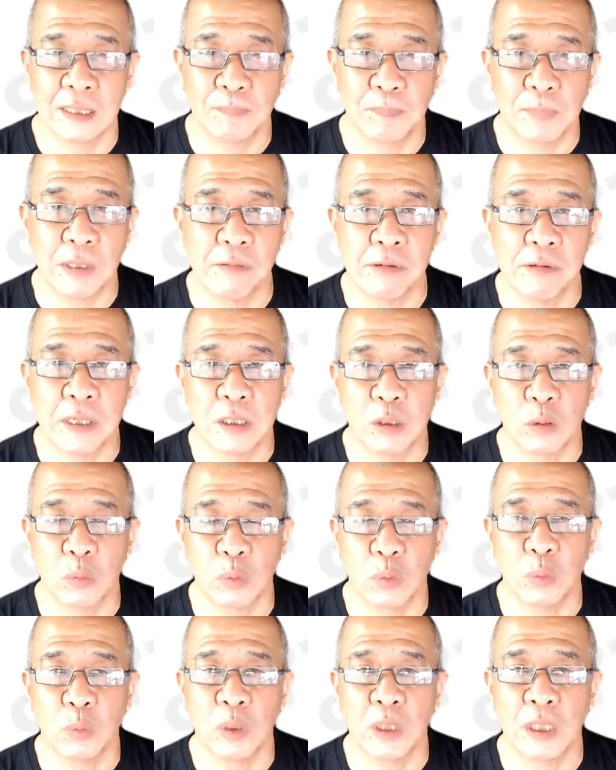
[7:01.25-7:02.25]
period to
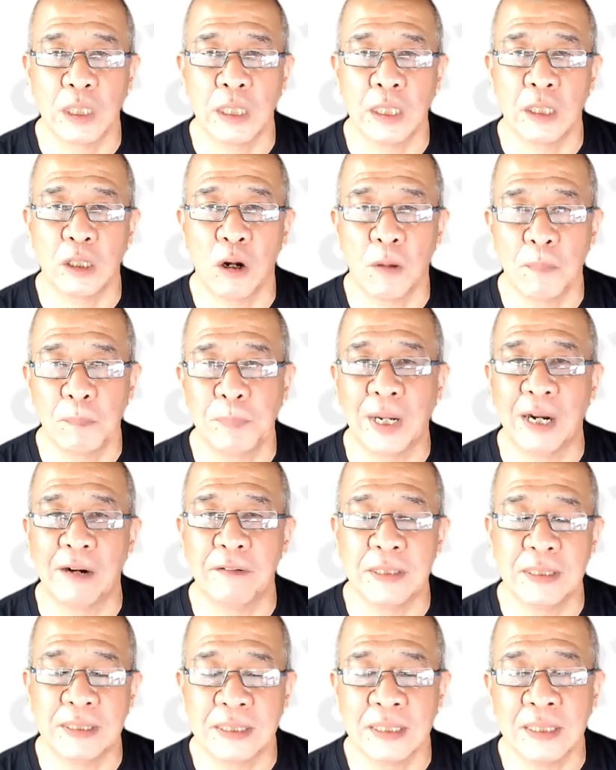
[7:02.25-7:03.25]
do the
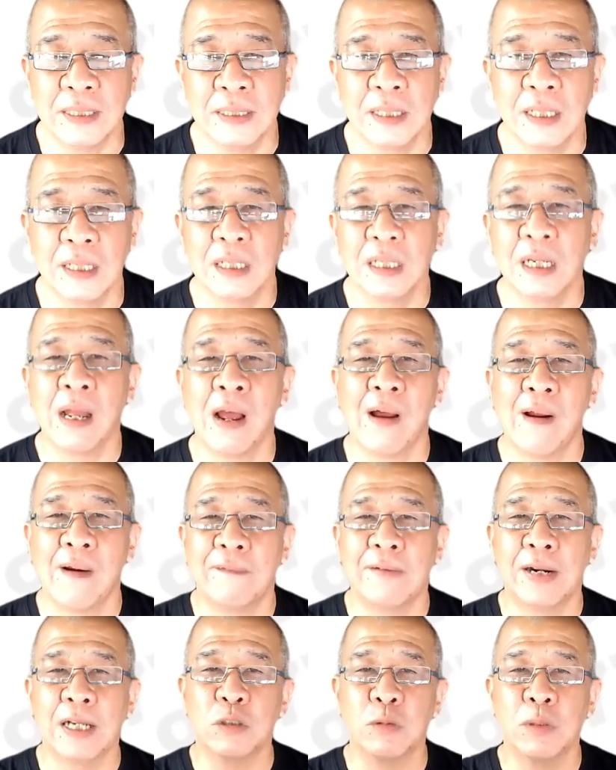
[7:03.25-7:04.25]
comparison,
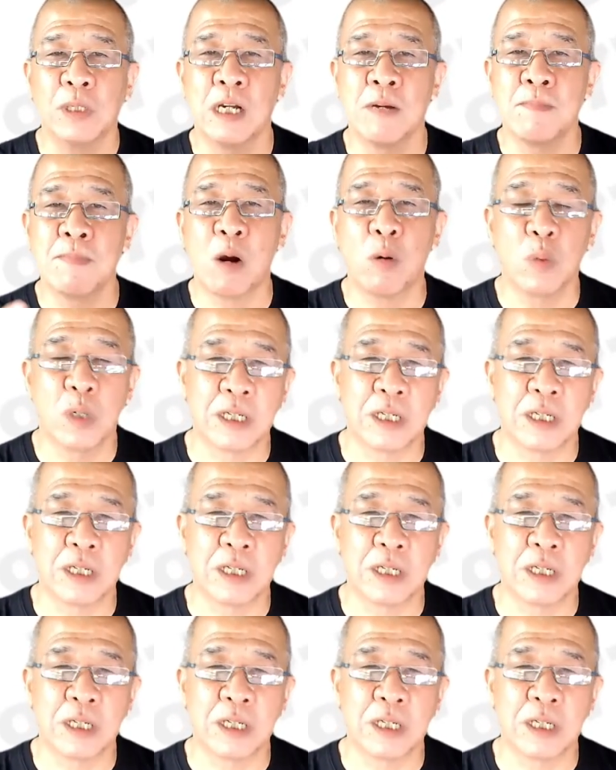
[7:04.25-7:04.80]
right? So the amount will